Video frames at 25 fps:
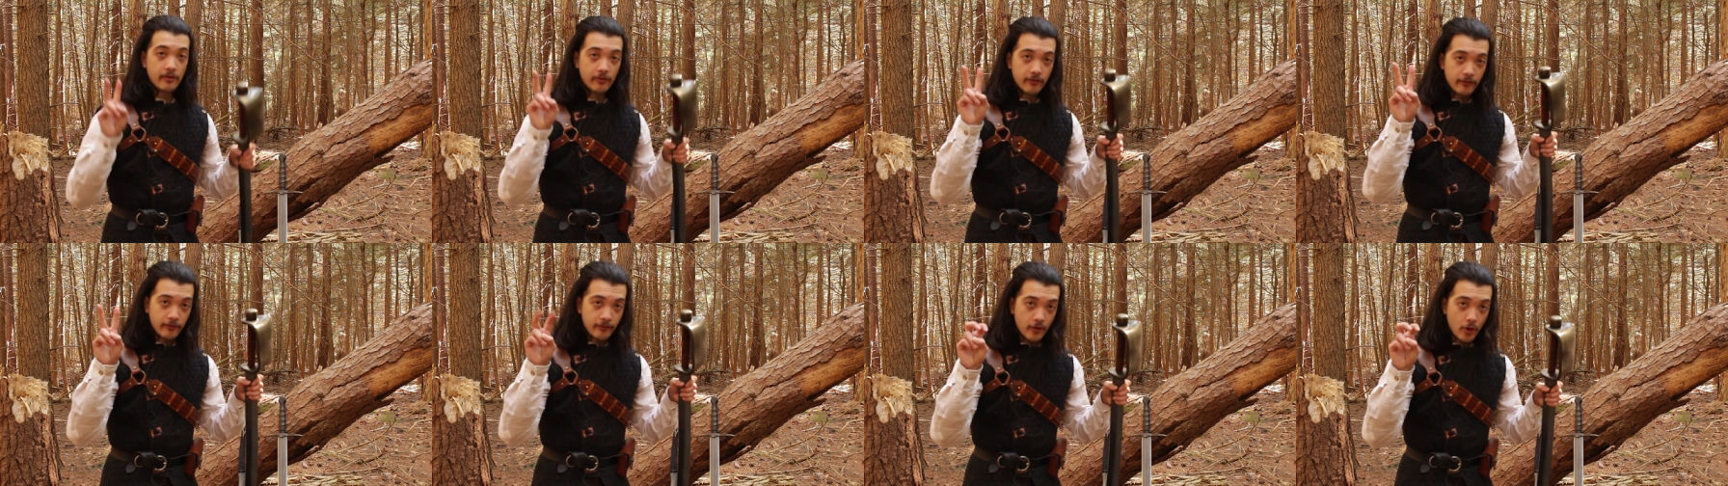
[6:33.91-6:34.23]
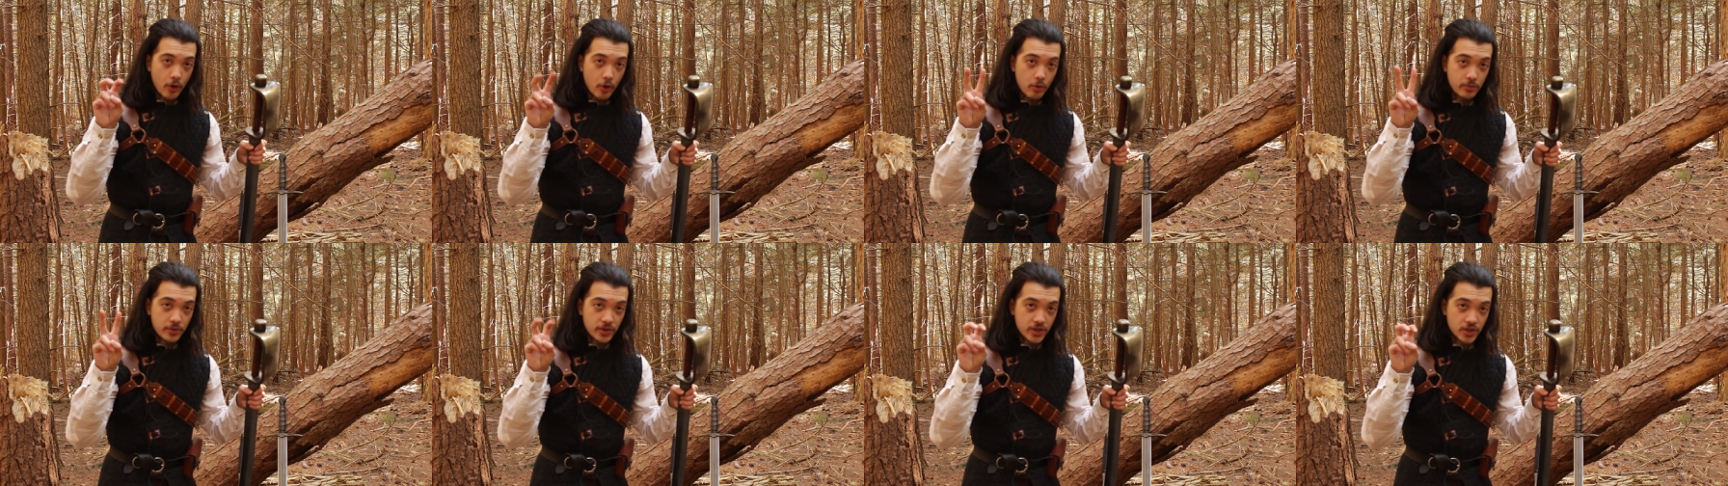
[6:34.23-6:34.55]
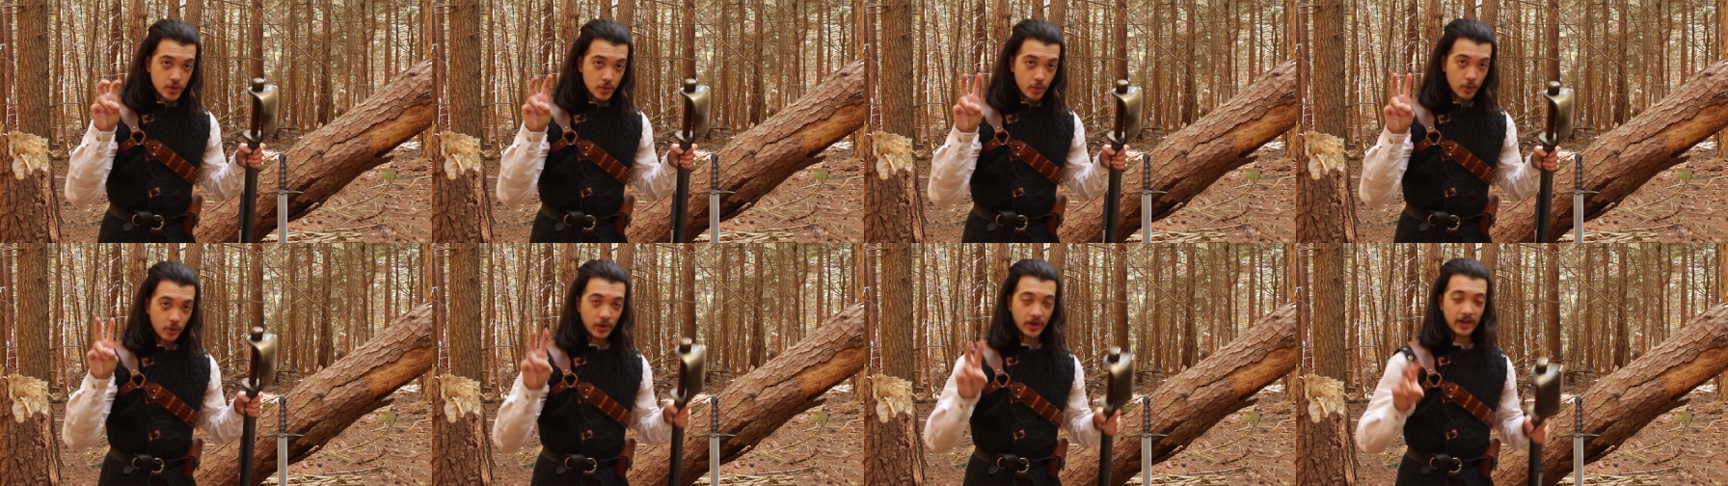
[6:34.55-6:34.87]
a foam
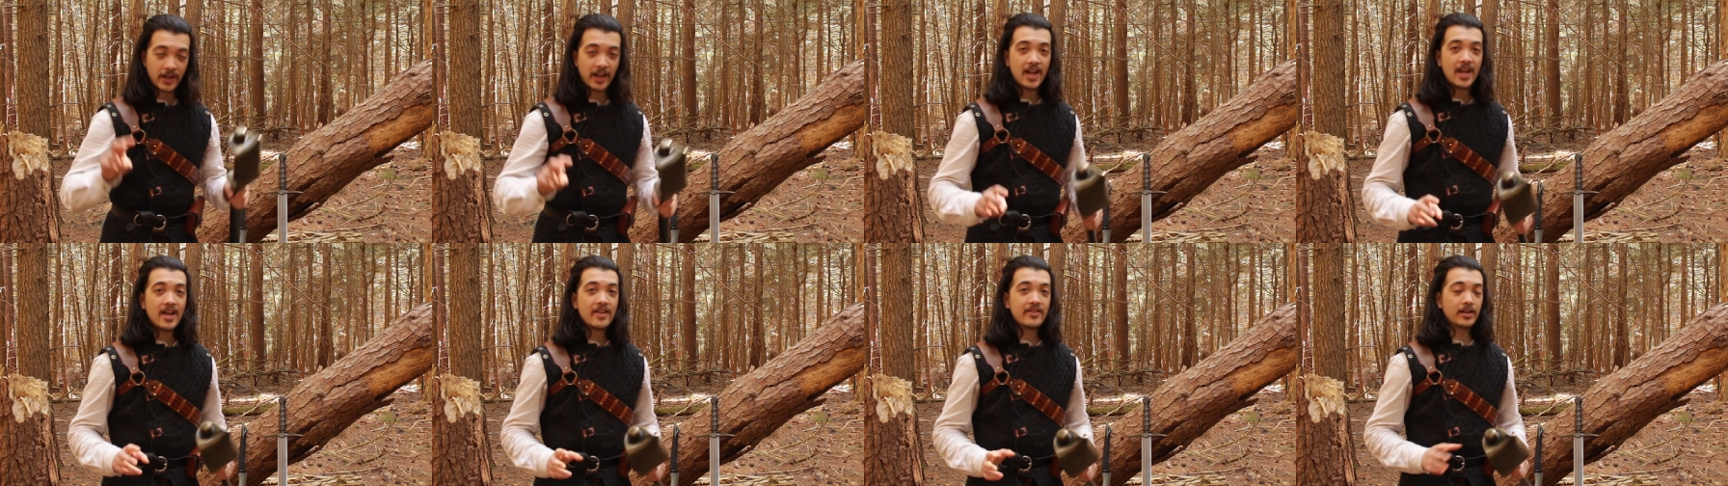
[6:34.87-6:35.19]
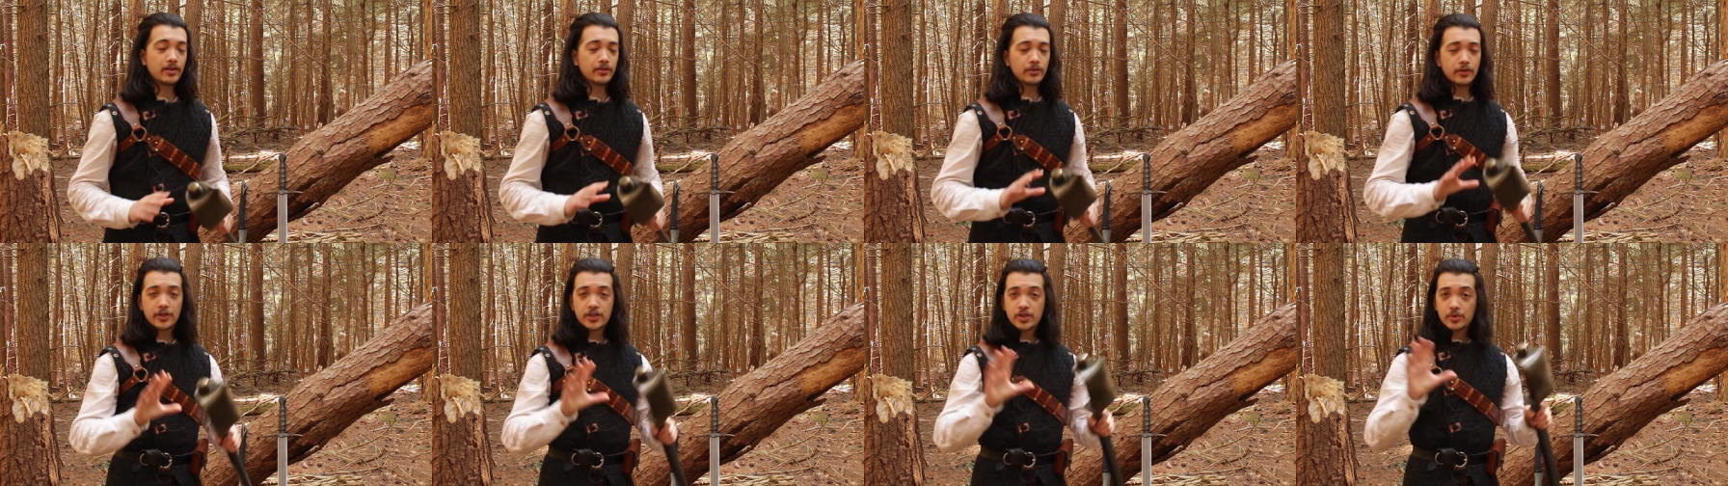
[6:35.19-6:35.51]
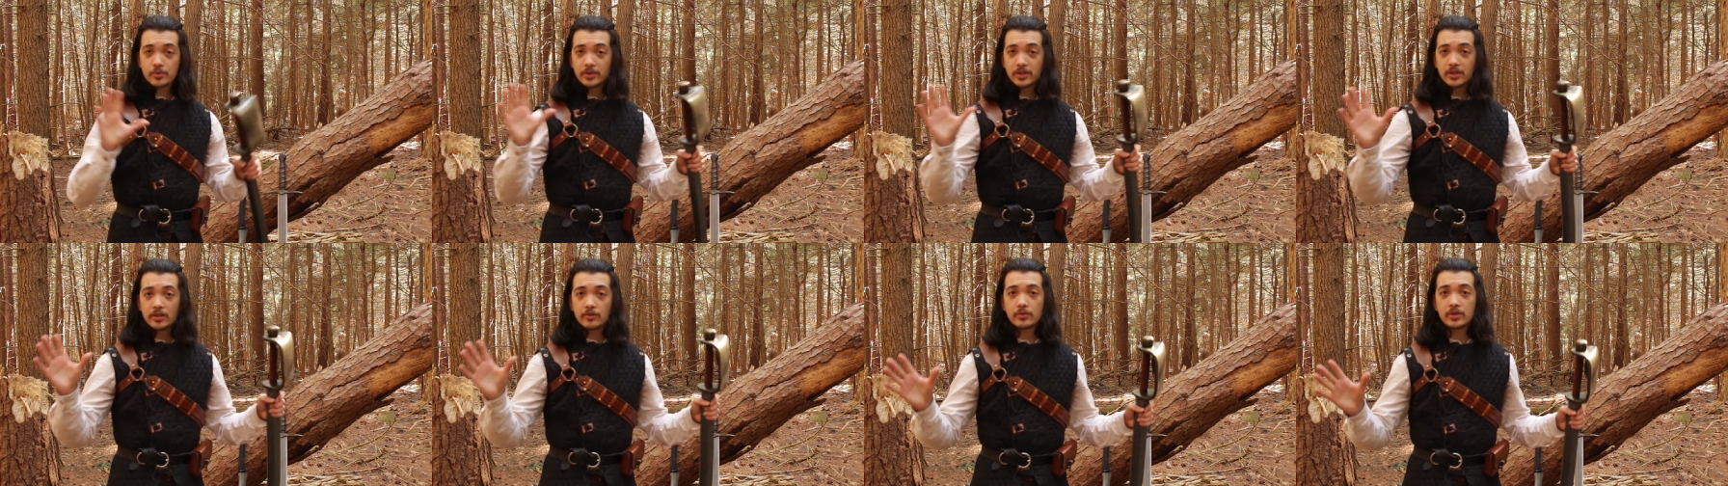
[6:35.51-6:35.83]
sword that looks really,